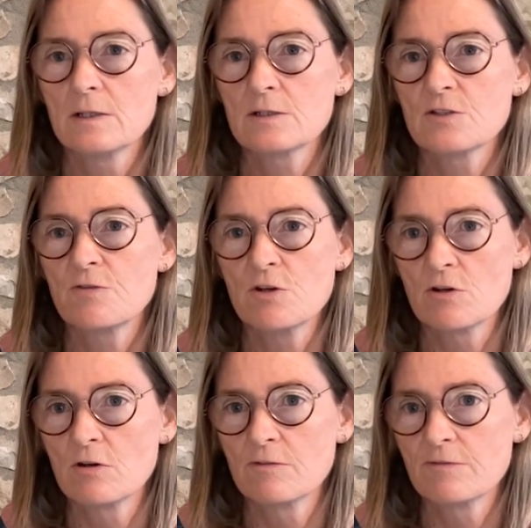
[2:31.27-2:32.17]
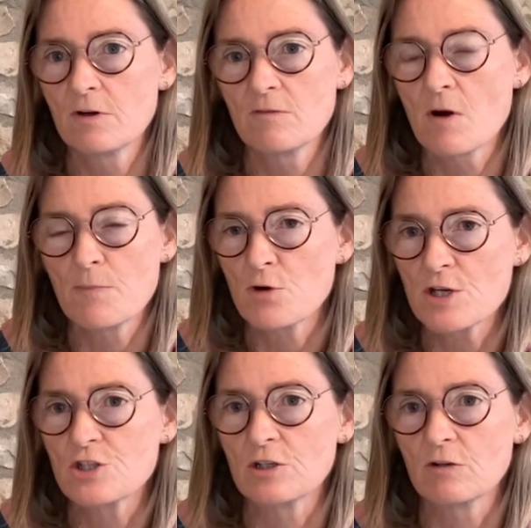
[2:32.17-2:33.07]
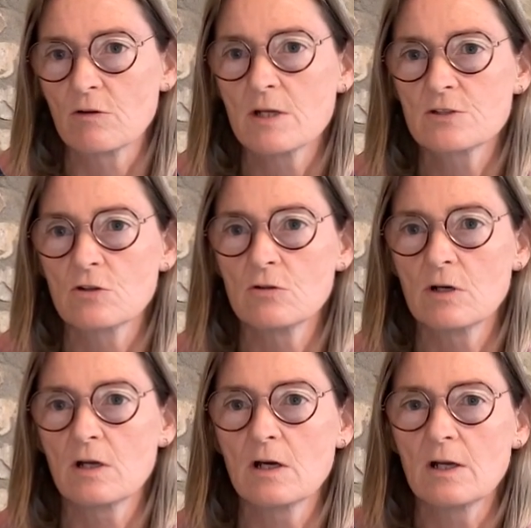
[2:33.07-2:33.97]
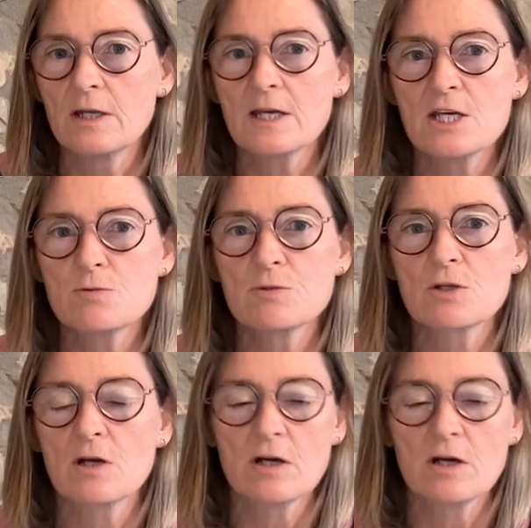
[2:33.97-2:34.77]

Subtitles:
sphere of operation, right? So an engagement,